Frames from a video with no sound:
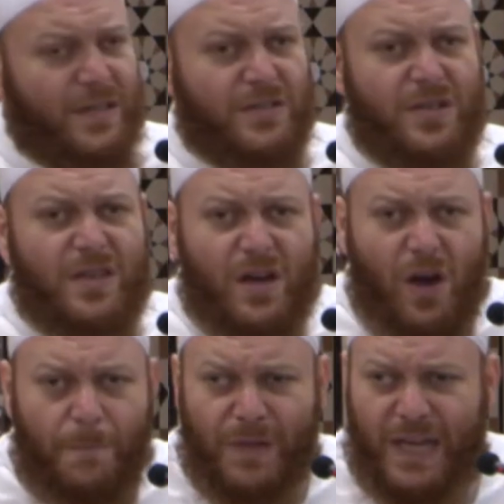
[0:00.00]
to the
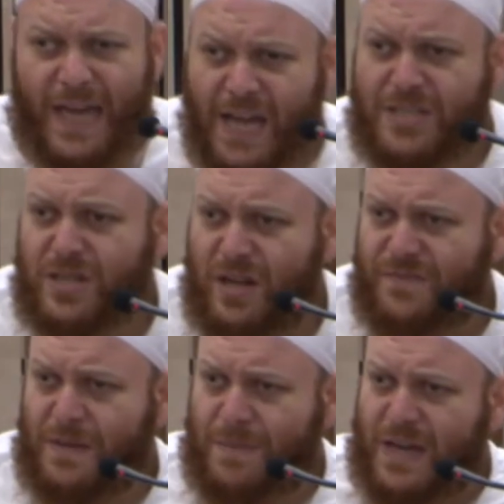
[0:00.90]
complication
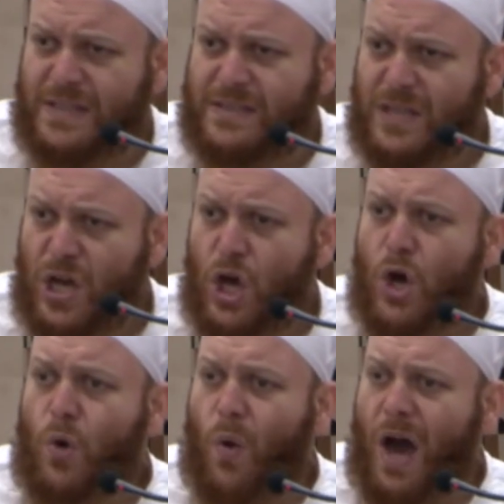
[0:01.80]
of the matters,
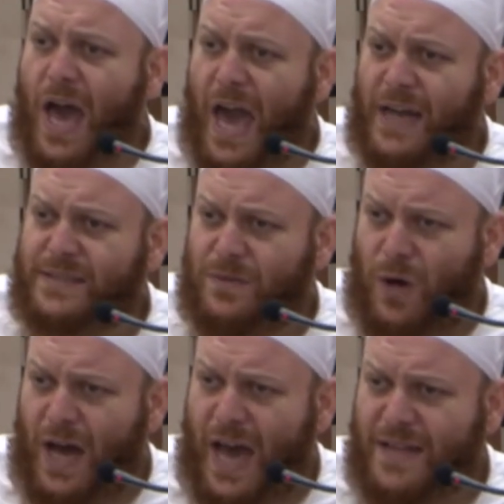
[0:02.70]
what
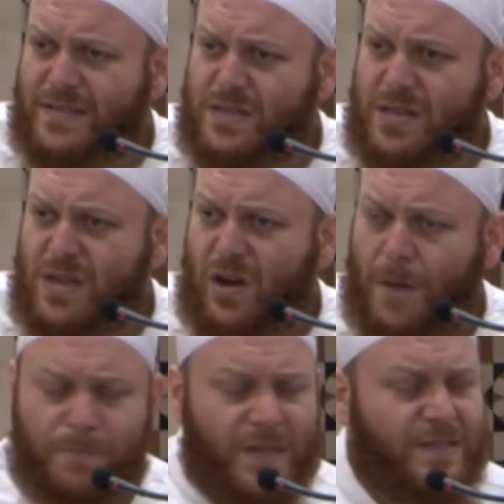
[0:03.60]
adds to the
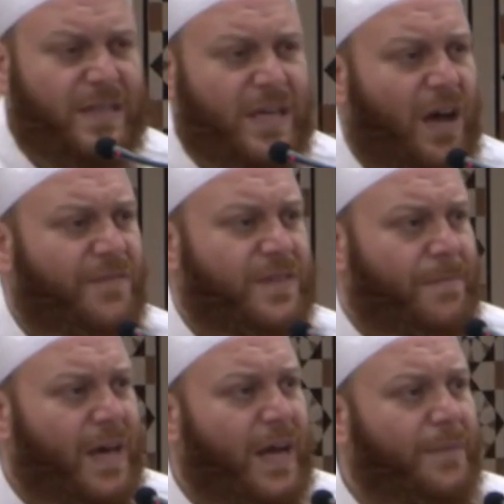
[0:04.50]
complicity of the
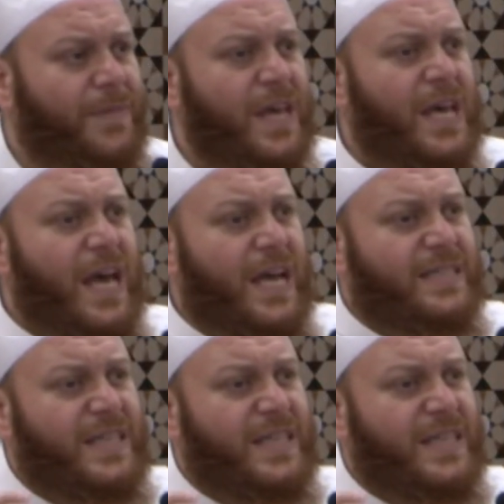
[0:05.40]
matter is